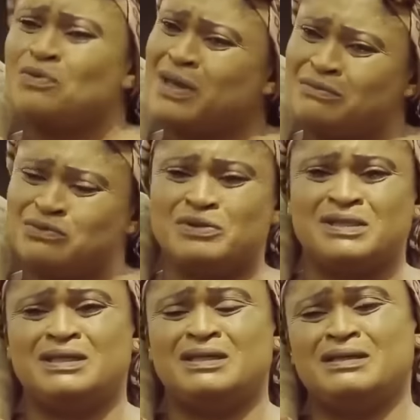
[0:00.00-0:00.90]
I thought we came
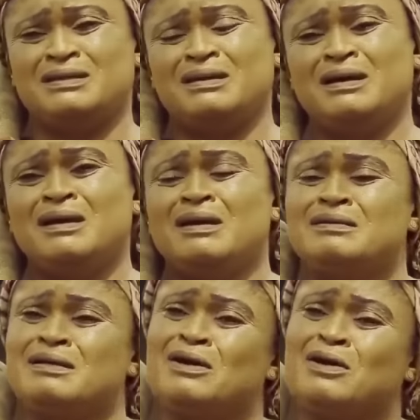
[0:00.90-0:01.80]
to see
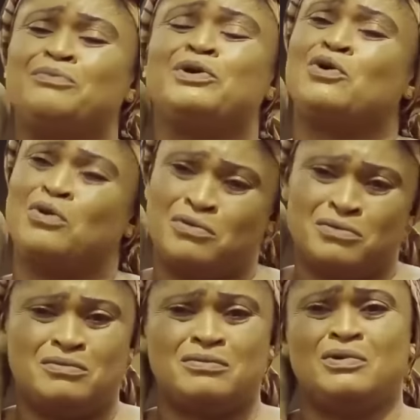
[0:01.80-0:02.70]
the Biko.
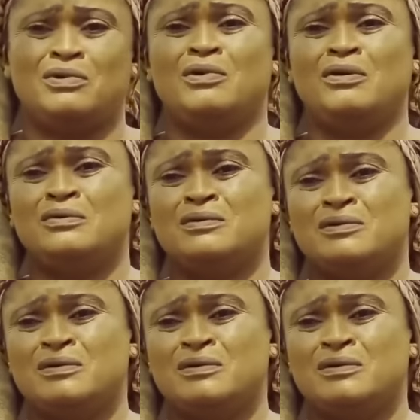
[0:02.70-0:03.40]
Oh?